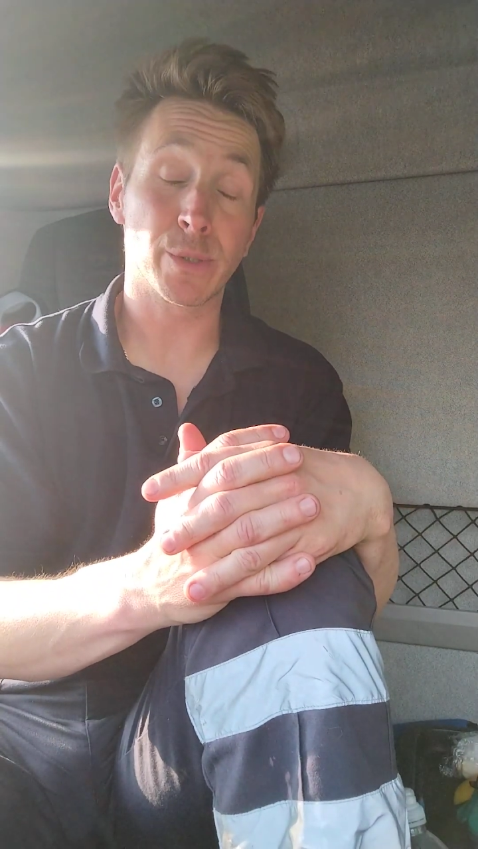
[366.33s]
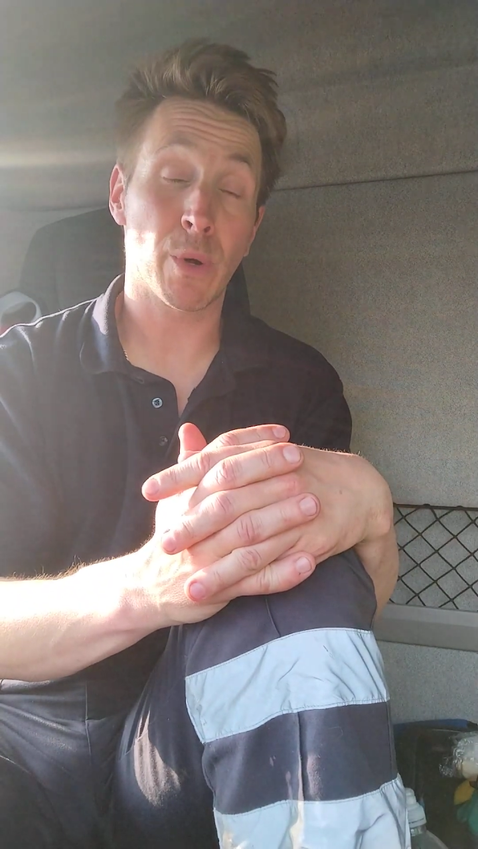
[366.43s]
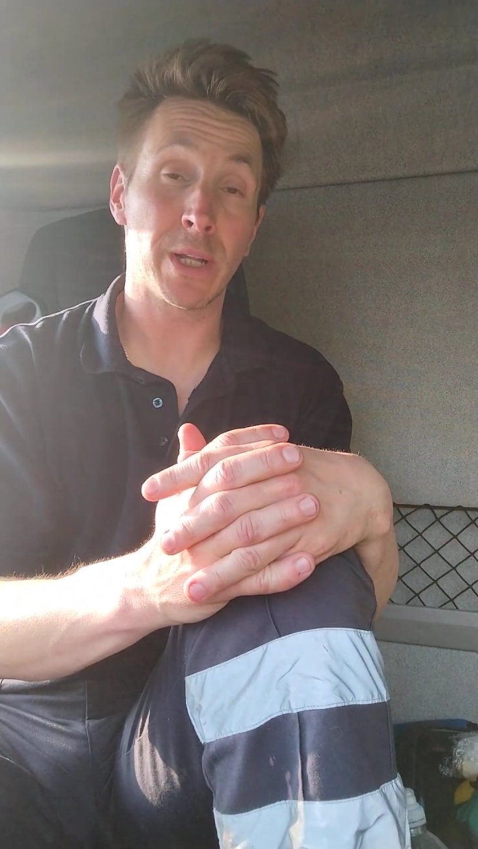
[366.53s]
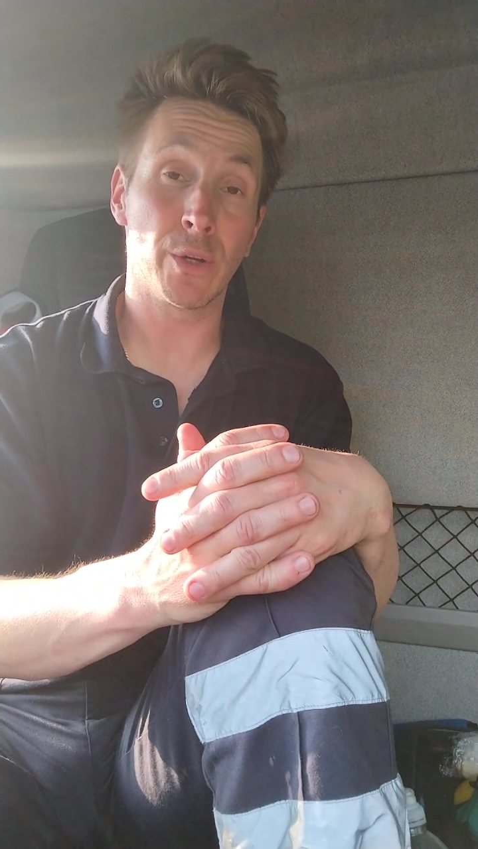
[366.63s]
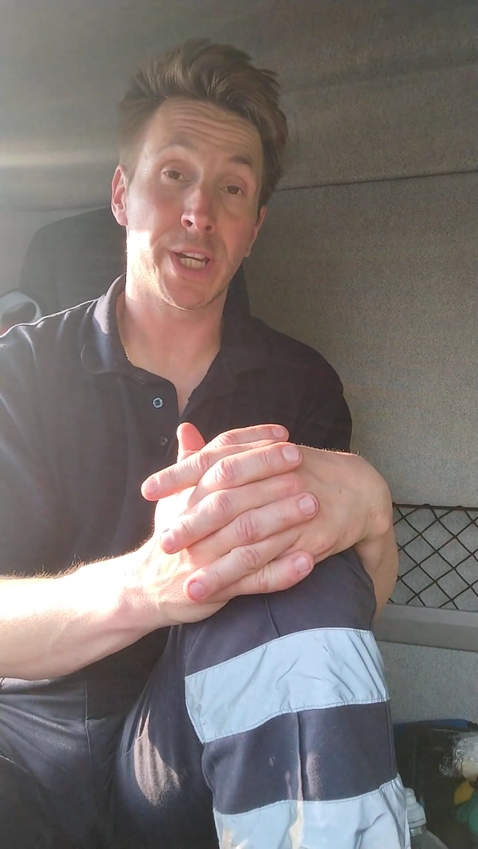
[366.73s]
was
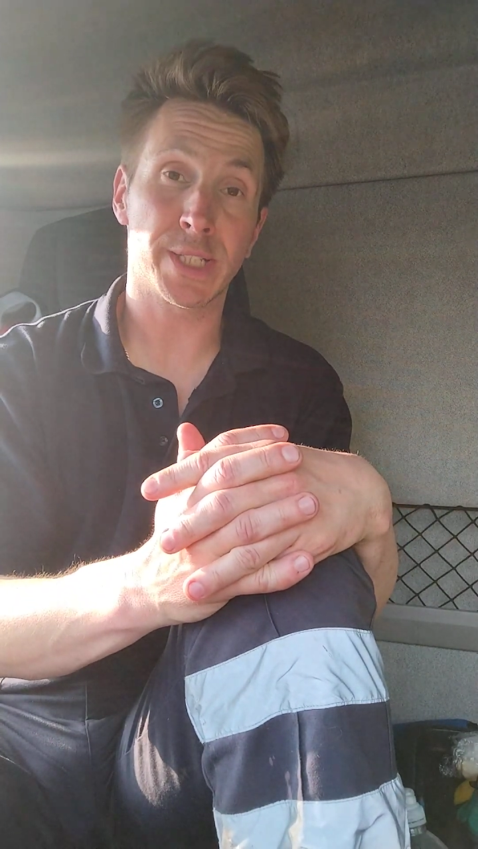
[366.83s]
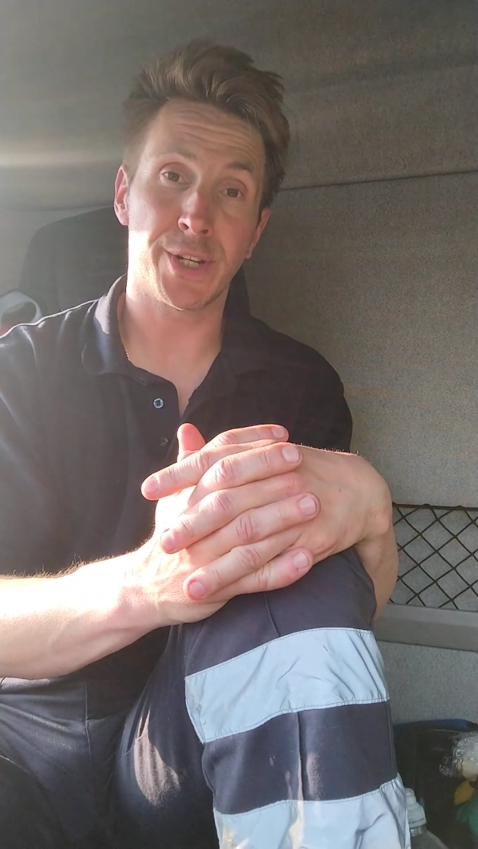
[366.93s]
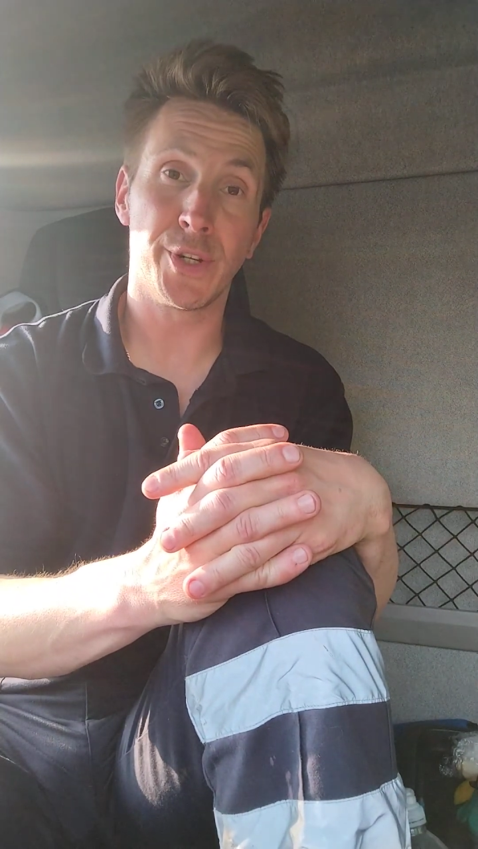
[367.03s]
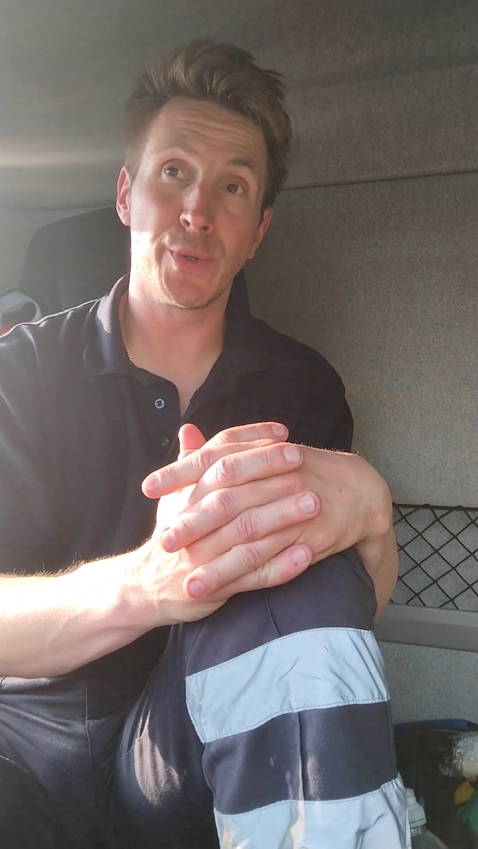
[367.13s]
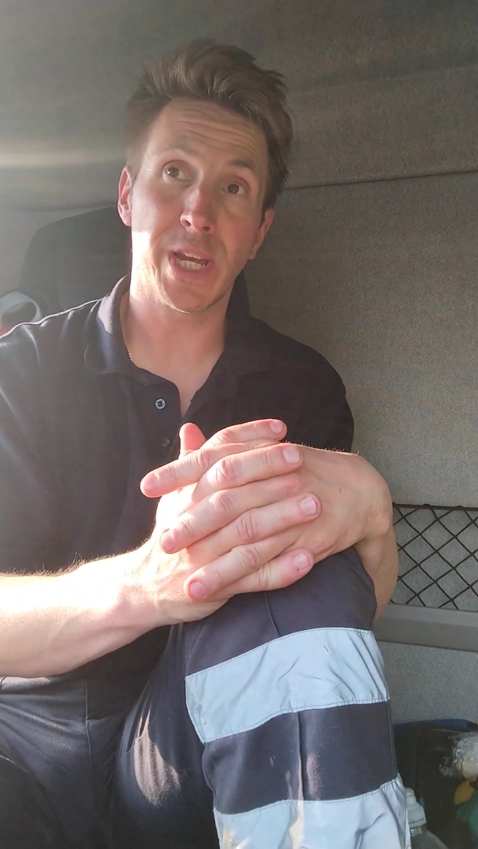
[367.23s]
quite lucky because
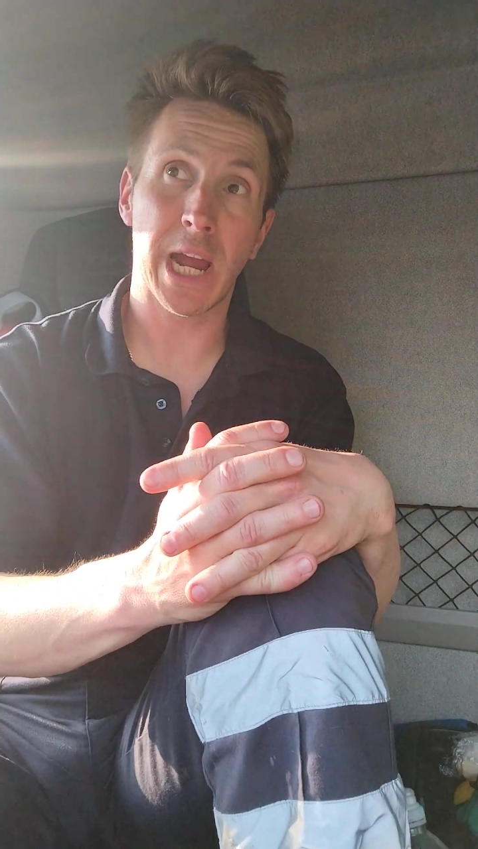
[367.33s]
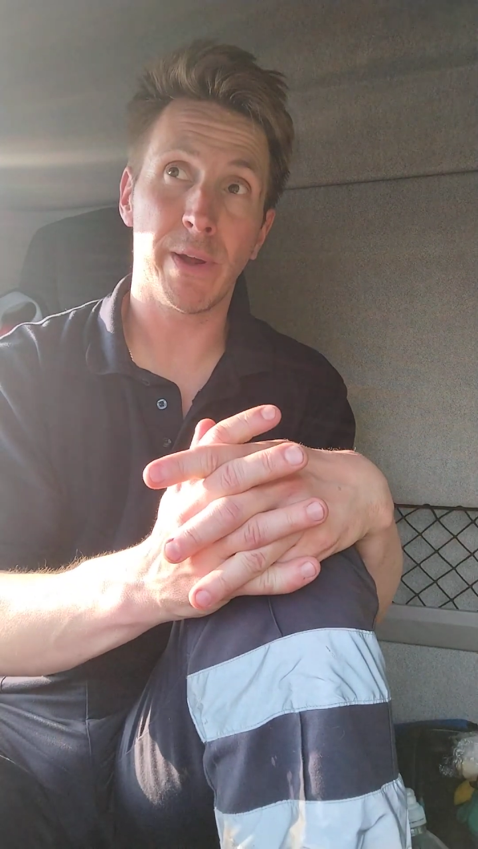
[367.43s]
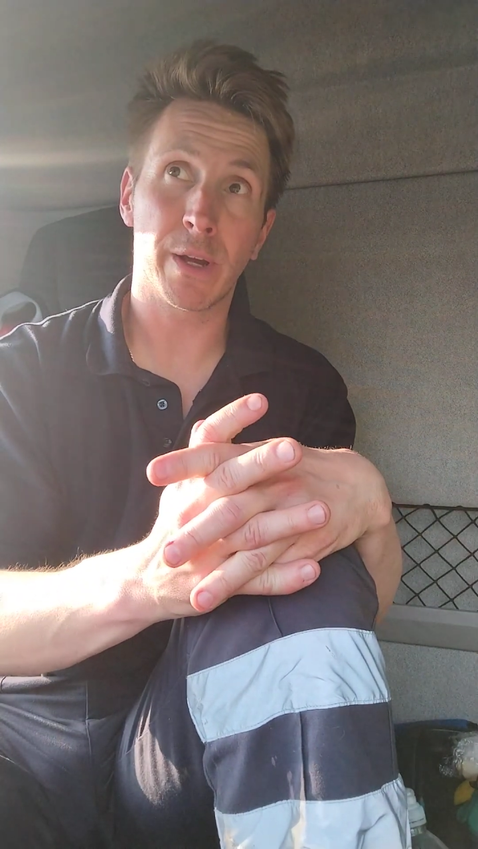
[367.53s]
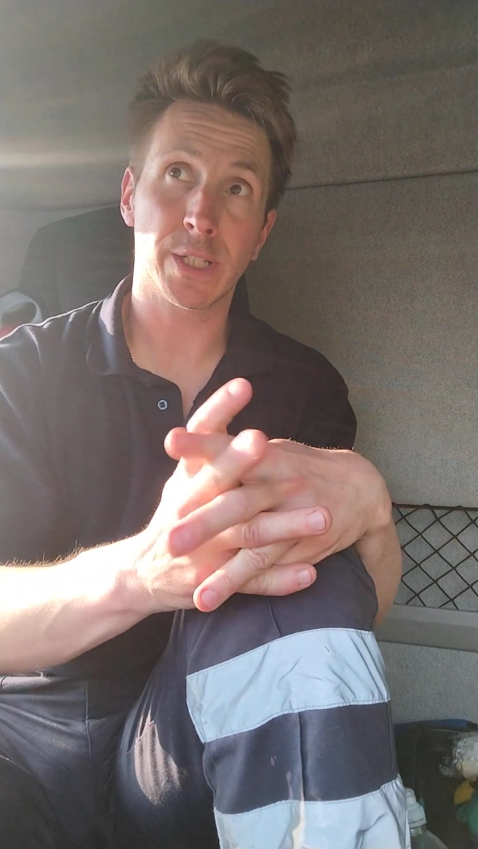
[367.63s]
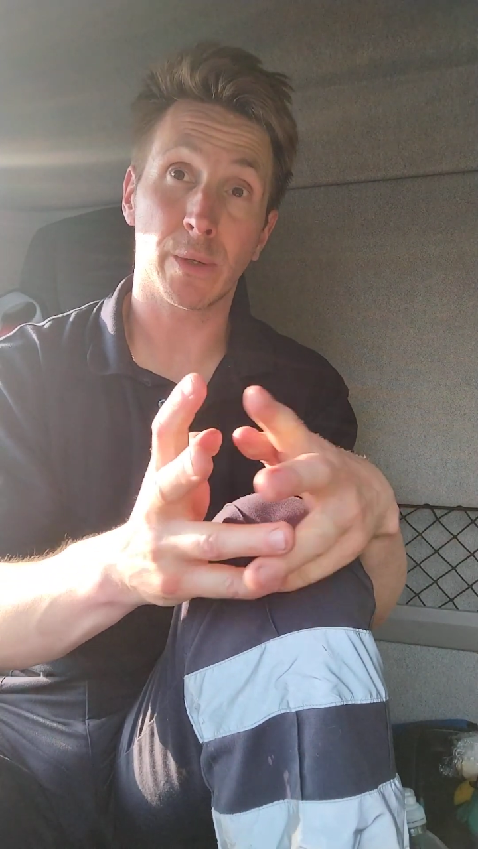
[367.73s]
I knew the
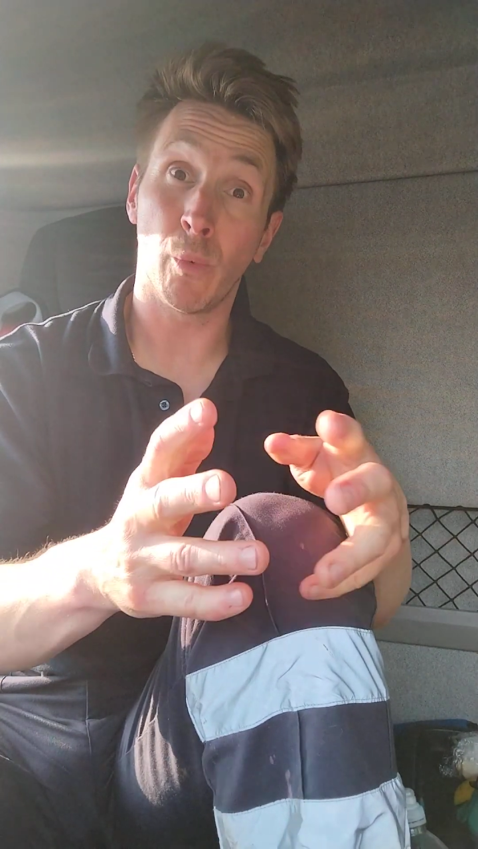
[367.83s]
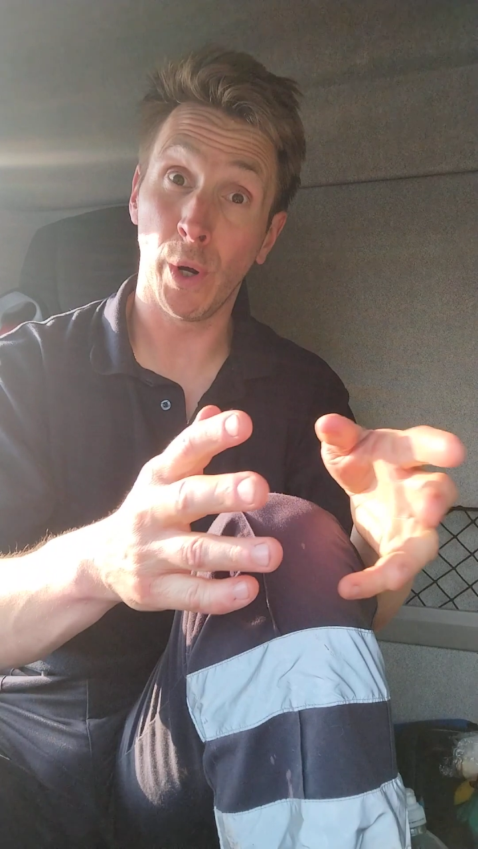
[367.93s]
area because I'd